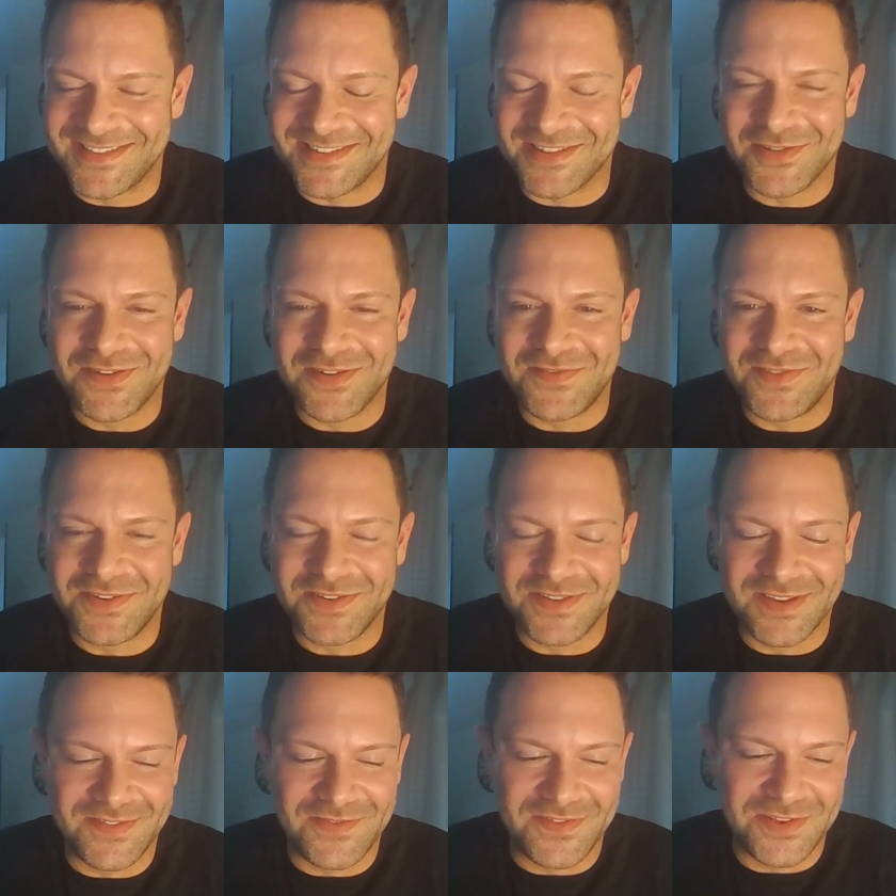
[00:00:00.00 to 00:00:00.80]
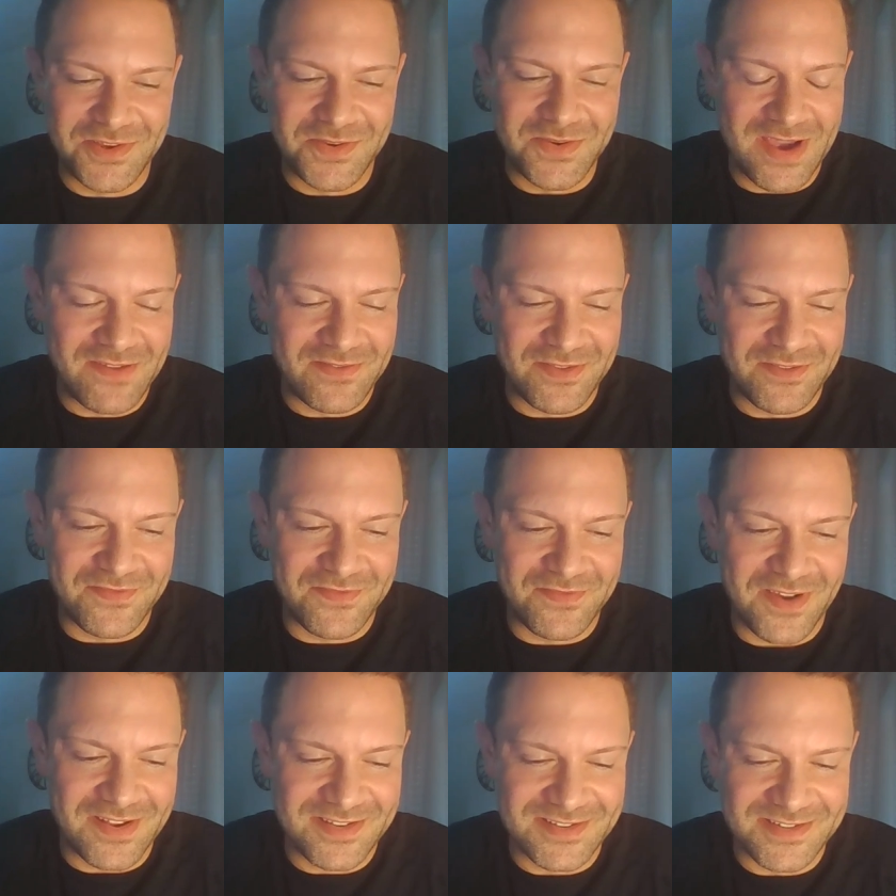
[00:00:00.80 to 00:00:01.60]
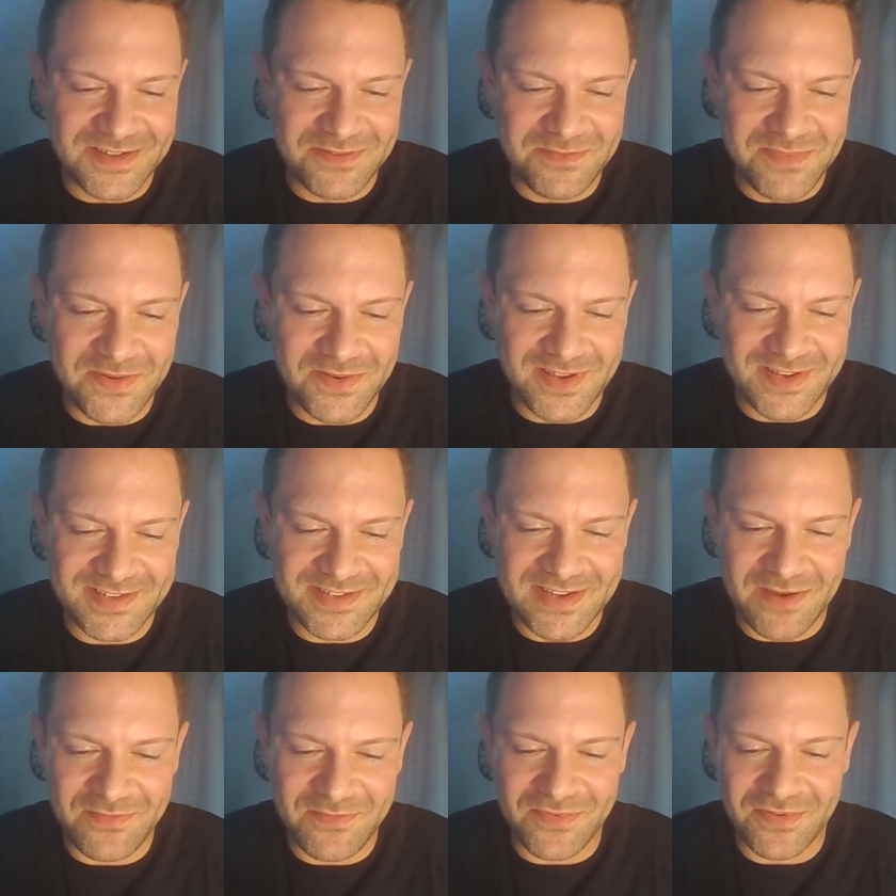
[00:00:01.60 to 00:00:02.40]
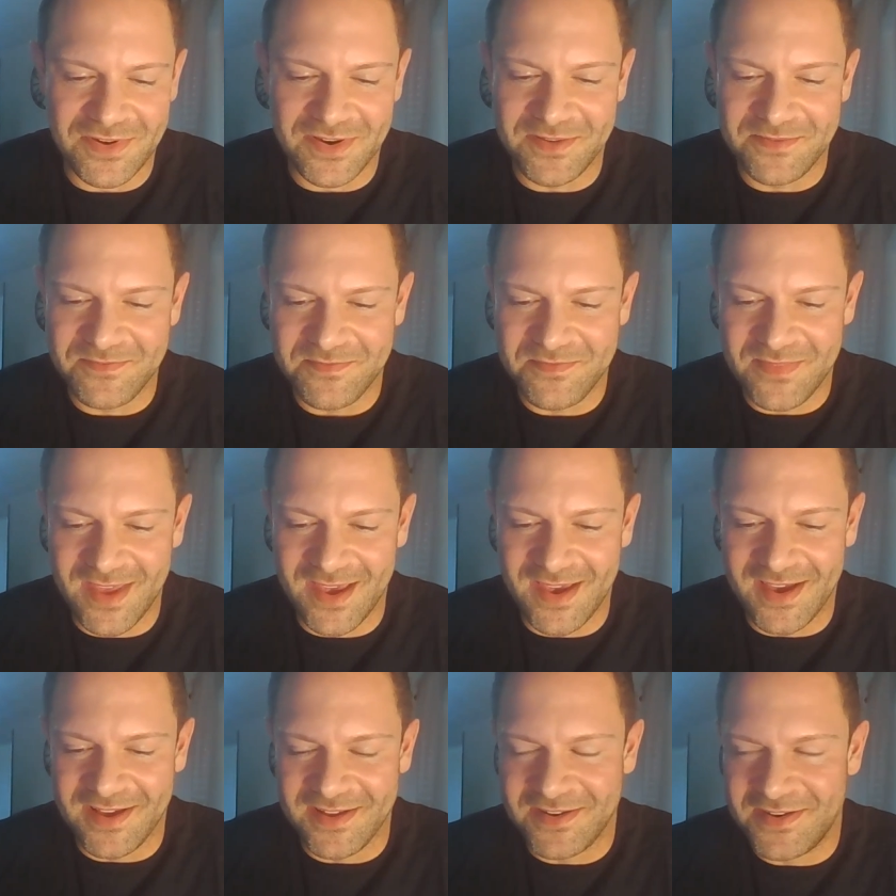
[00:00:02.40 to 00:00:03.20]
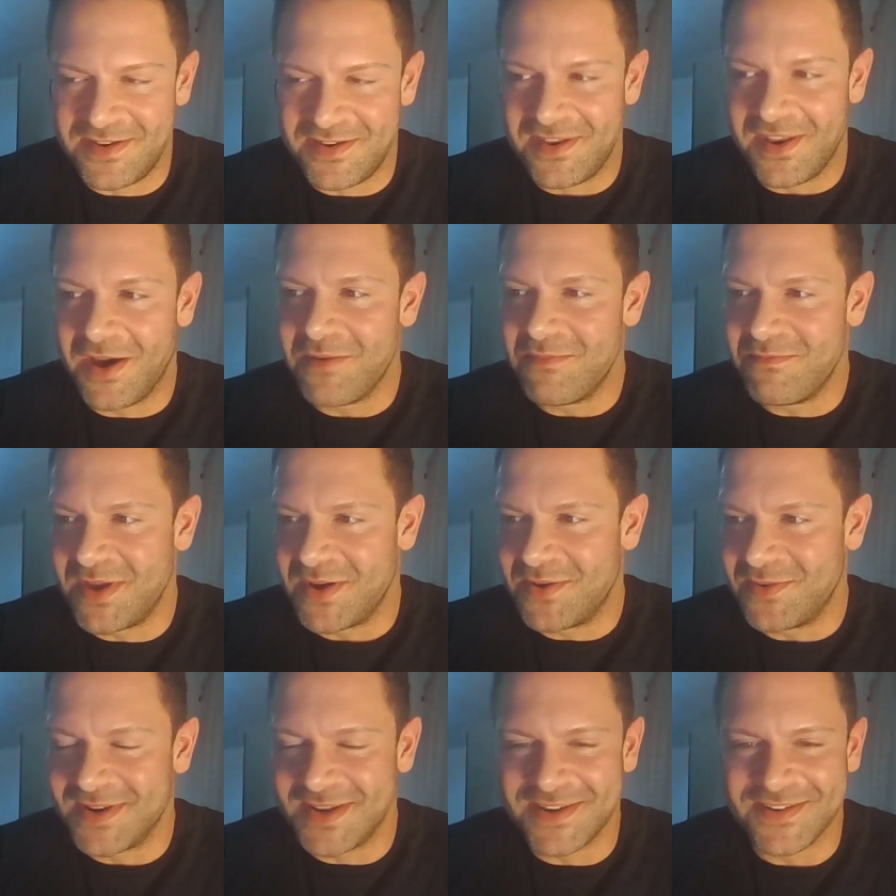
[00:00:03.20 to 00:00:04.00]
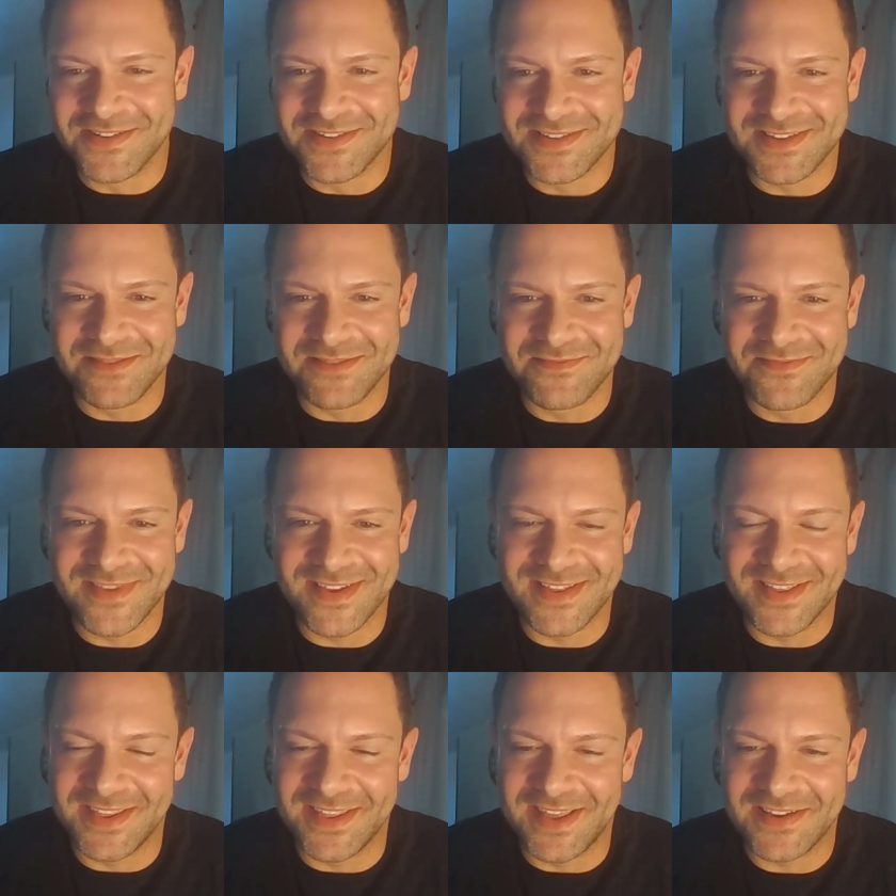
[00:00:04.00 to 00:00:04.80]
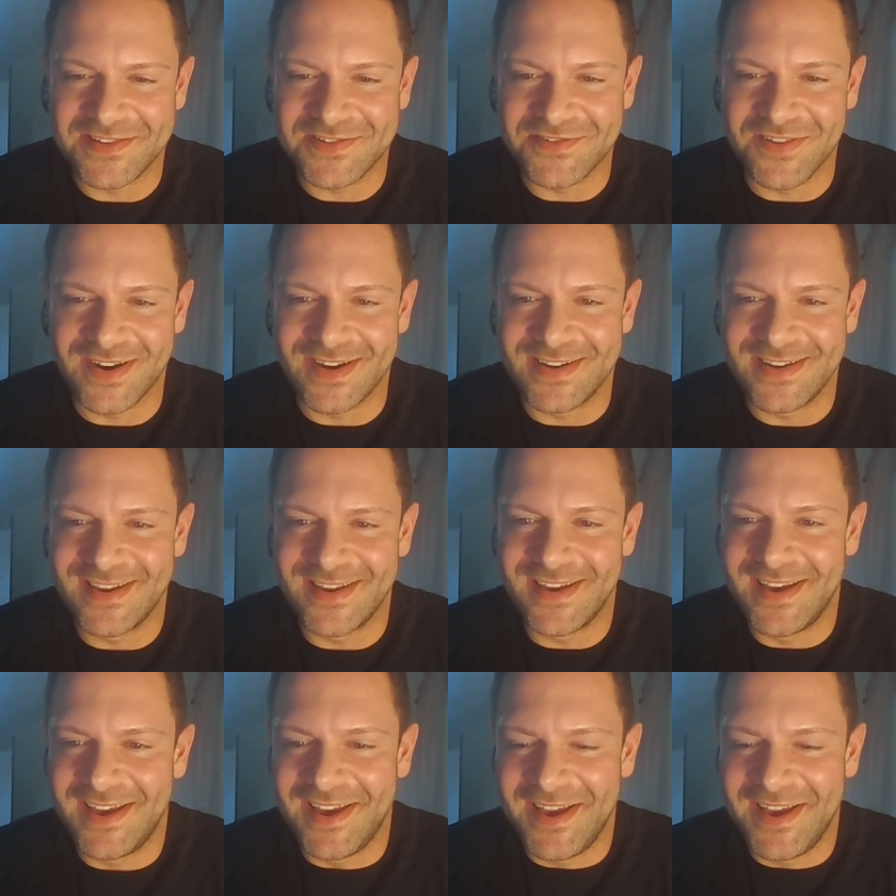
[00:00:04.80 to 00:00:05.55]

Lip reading: So if you do have the funds to build a separate nut building or something, then that's great.